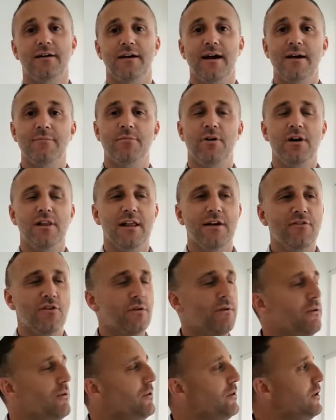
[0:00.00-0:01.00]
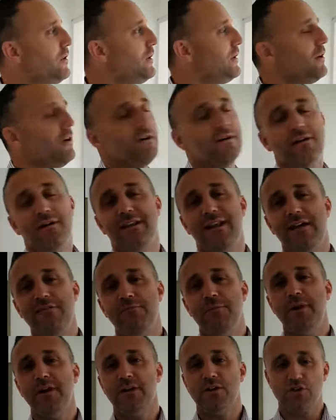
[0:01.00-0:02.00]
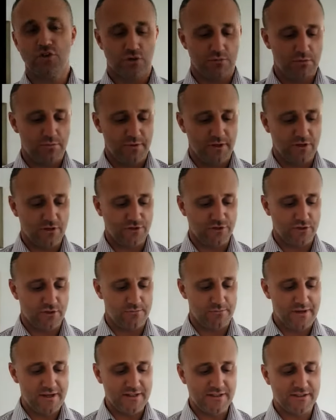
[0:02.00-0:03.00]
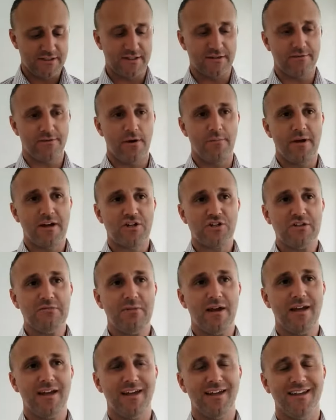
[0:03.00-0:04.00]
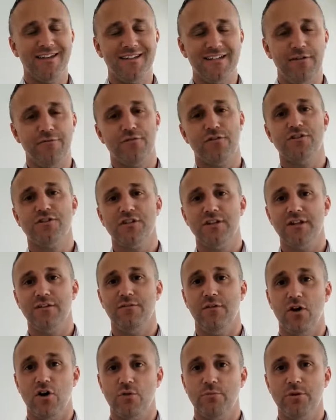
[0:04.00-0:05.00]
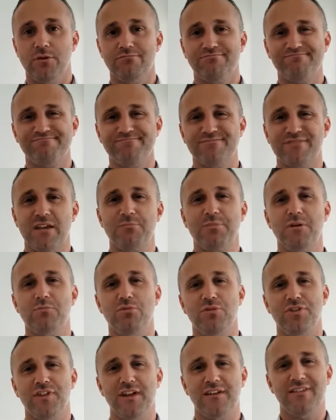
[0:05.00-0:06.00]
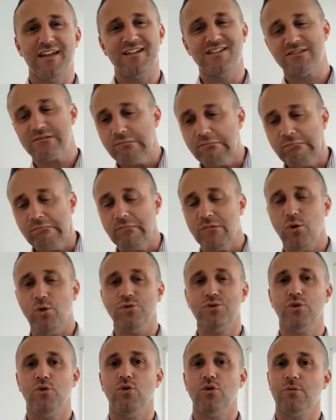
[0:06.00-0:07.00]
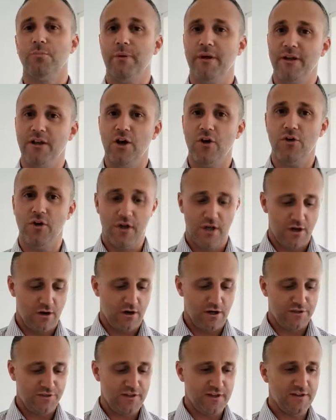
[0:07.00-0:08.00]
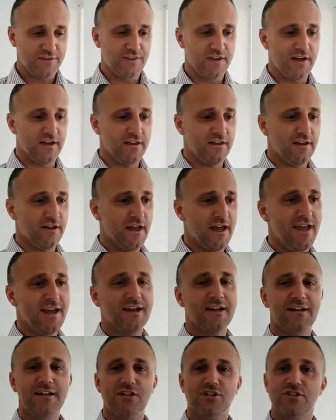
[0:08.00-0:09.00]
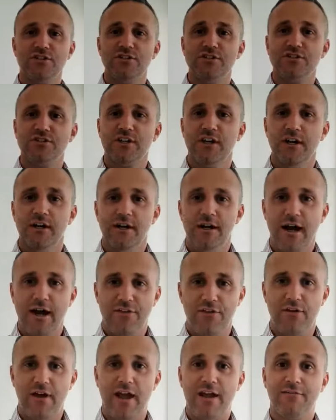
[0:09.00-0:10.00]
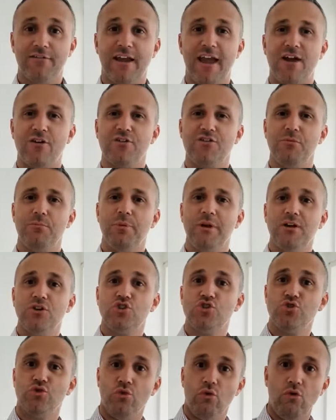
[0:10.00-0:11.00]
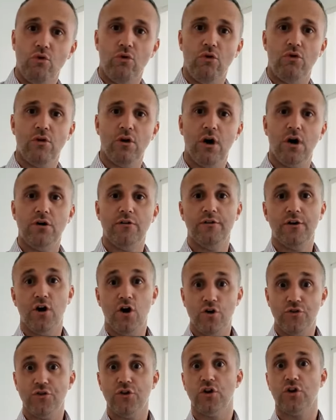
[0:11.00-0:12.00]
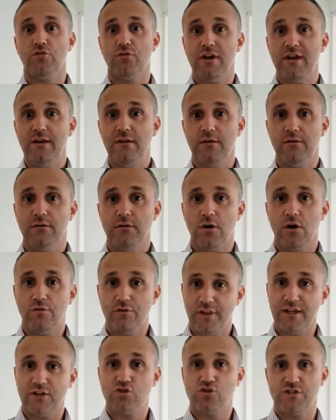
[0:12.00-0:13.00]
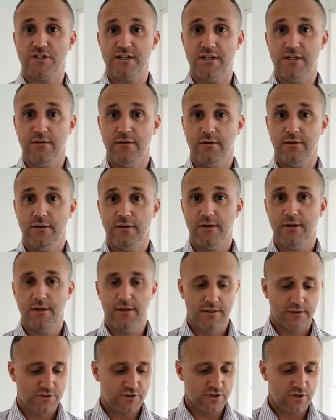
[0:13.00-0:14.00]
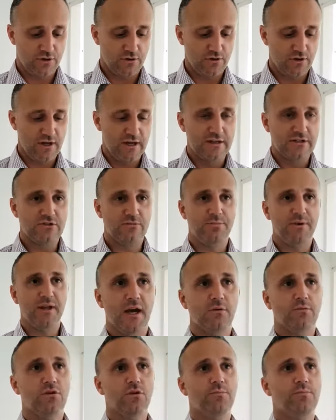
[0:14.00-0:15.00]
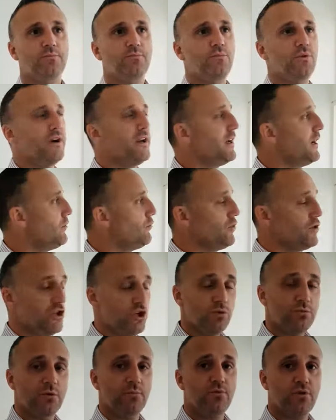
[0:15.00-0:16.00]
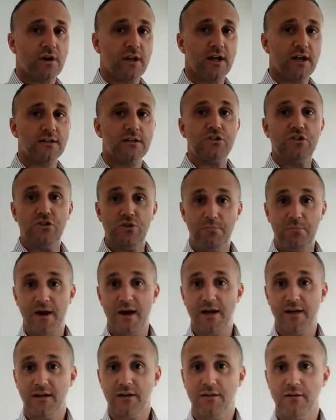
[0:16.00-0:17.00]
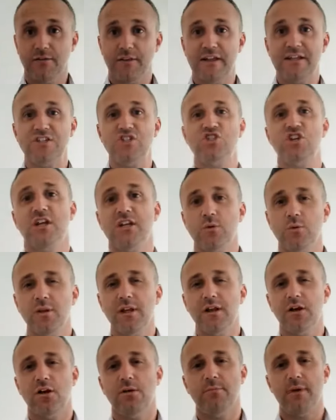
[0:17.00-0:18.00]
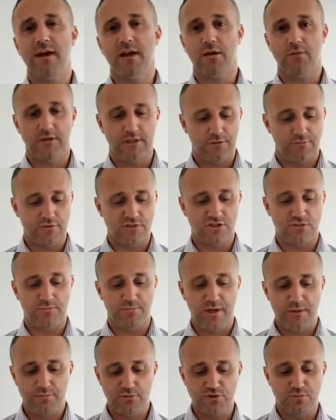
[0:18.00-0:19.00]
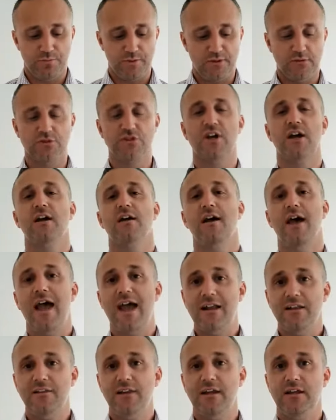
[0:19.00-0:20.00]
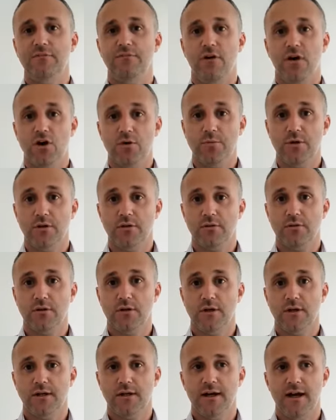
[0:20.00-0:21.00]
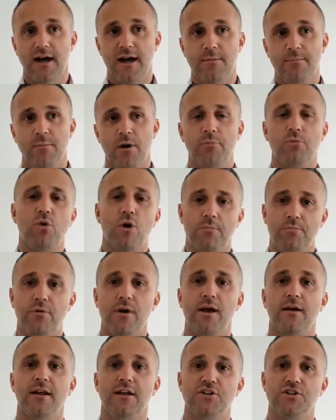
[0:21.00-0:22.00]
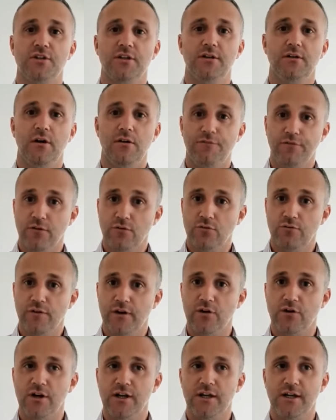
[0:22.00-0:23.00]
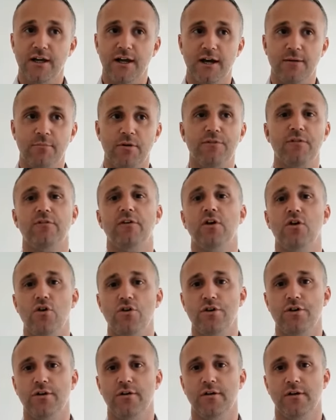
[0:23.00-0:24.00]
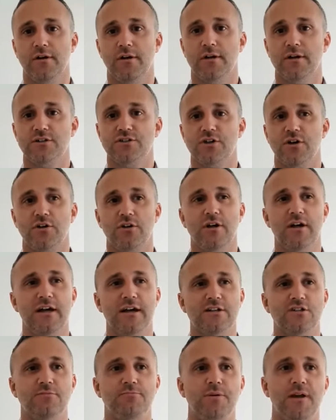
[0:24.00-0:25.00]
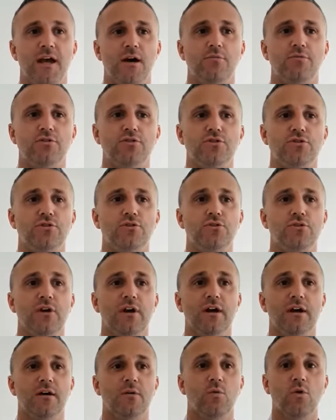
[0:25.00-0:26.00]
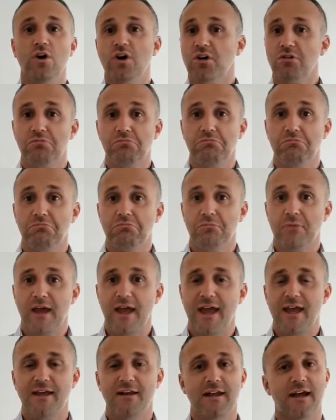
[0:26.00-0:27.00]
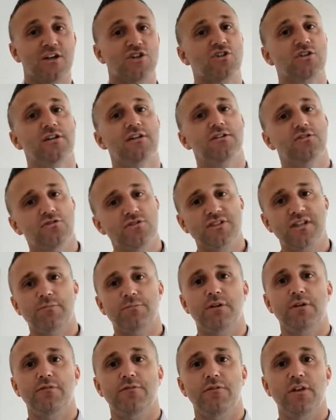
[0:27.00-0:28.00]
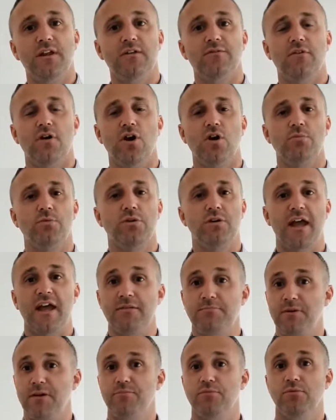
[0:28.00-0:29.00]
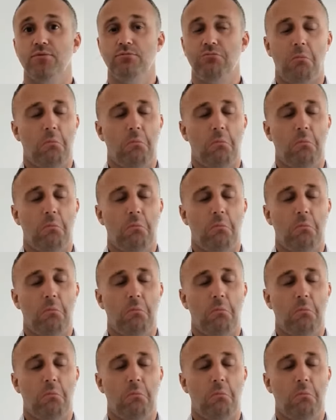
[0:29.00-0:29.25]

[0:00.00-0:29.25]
I love it. I love being a distributor because it means that I'm actually making a difference to the environment. Some people think that's all talk, but no. I think that air conditioners carry the biggest draw on the grid of electricity. So to able to bring a renewable product to the market that is genuinely going to make a difference to people's bills and the environment, I'm quite proud actually. I feel very honoured. So to be able to work and actually do something for the environment and people,